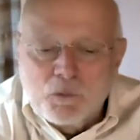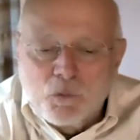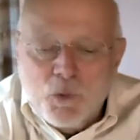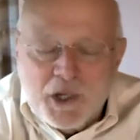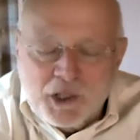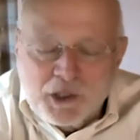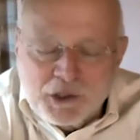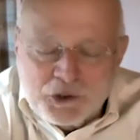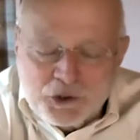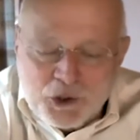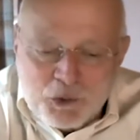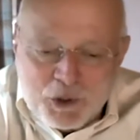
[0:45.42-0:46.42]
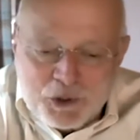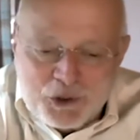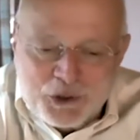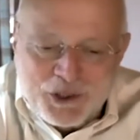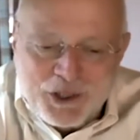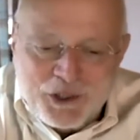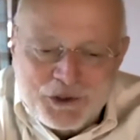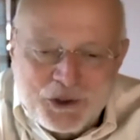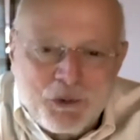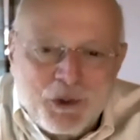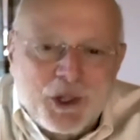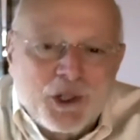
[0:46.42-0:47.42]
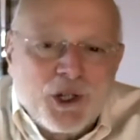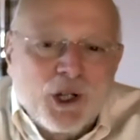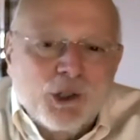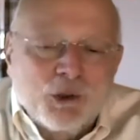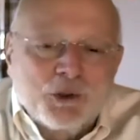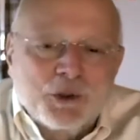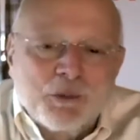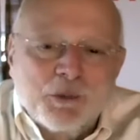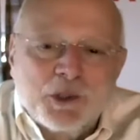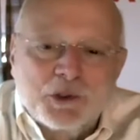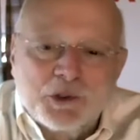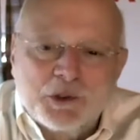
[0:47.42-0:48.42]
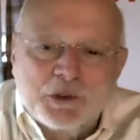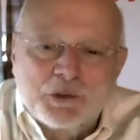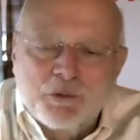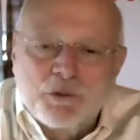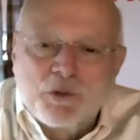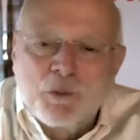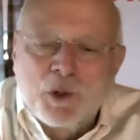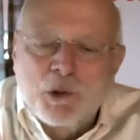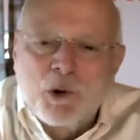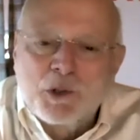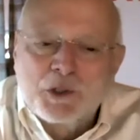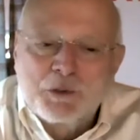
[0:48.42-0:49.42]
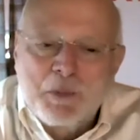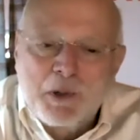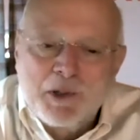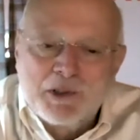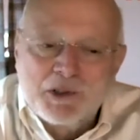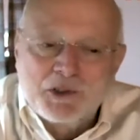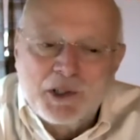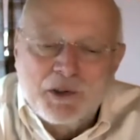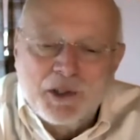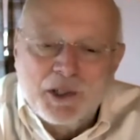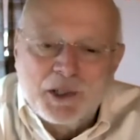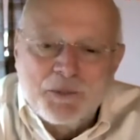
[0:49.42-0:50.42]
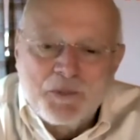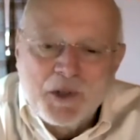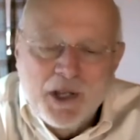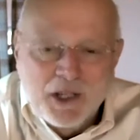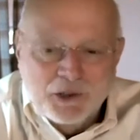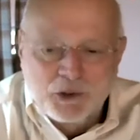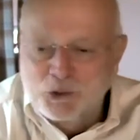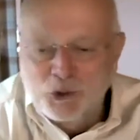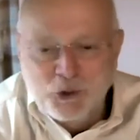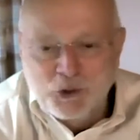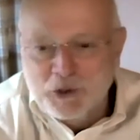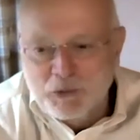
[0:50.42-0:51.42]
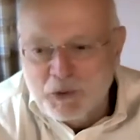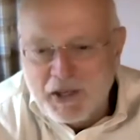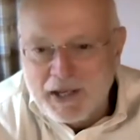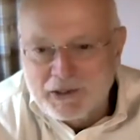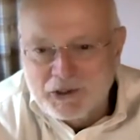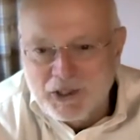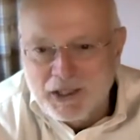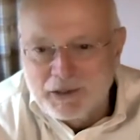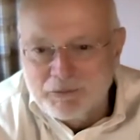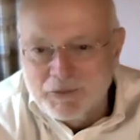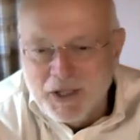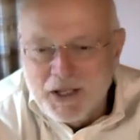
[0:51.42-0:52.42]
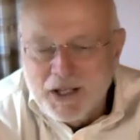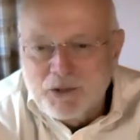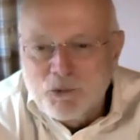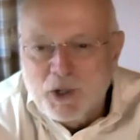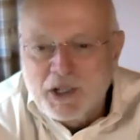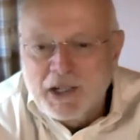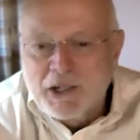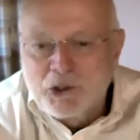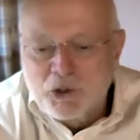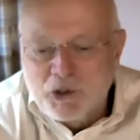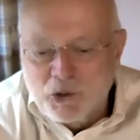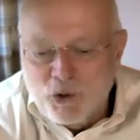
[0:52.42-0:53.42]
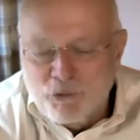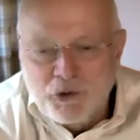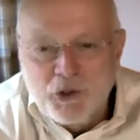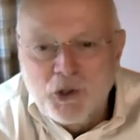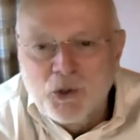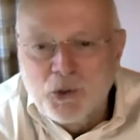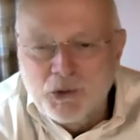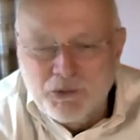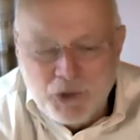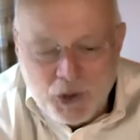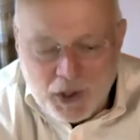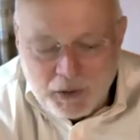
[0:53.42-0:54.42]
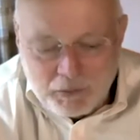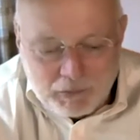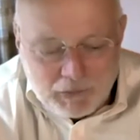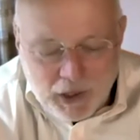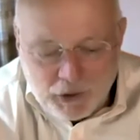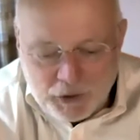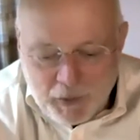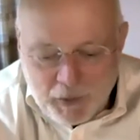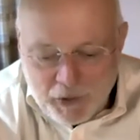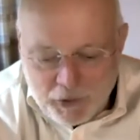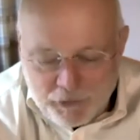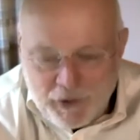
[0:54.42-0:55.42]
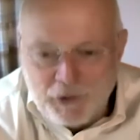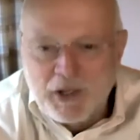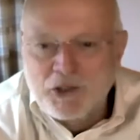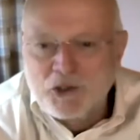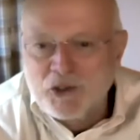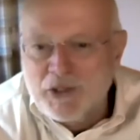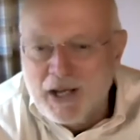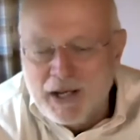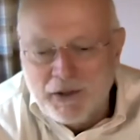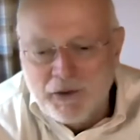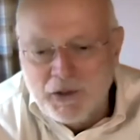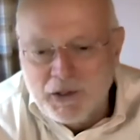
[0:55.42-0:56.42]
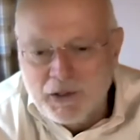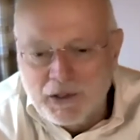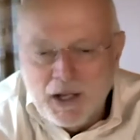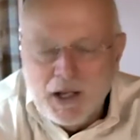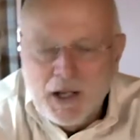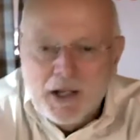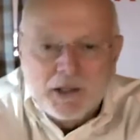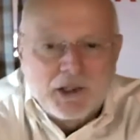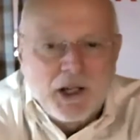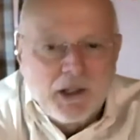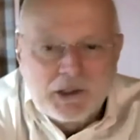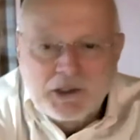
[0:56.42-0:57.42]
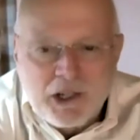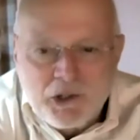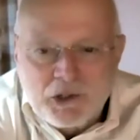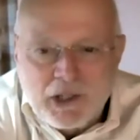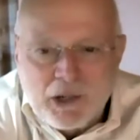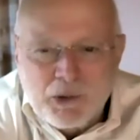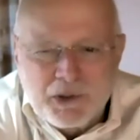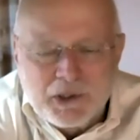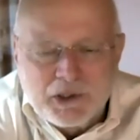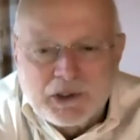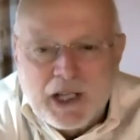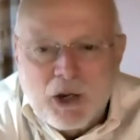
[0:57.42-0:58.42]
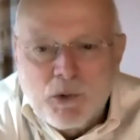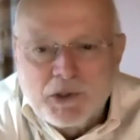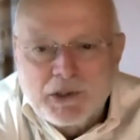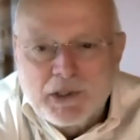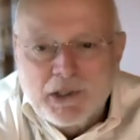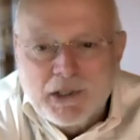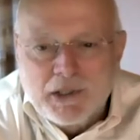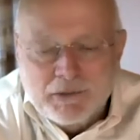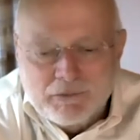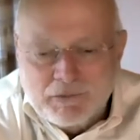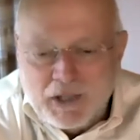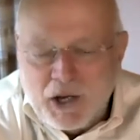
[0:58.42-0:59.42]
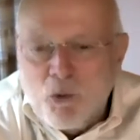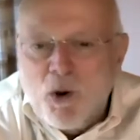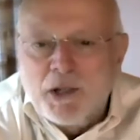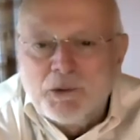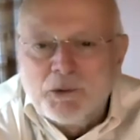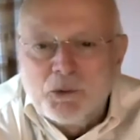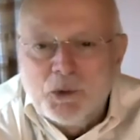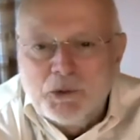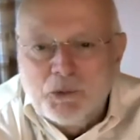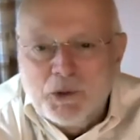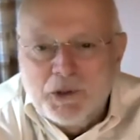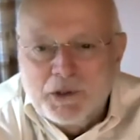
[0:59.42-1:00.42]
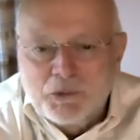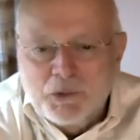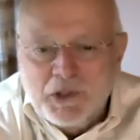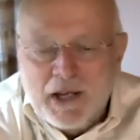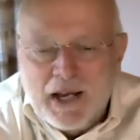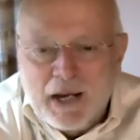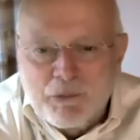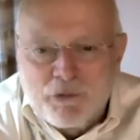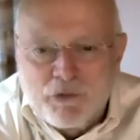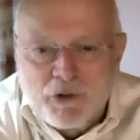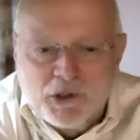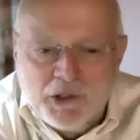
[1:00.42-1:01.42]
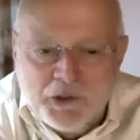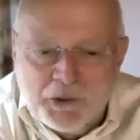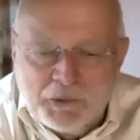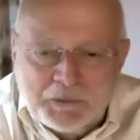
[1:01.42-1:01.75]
we can listen to what she says and we can all learn some lessons from her own experiences, I think. So Susan, with that said, why don't I turn it over to you and you can tell us about your foundation and then tell us how you dealt with this. How was it on day one when the hammer fell on you?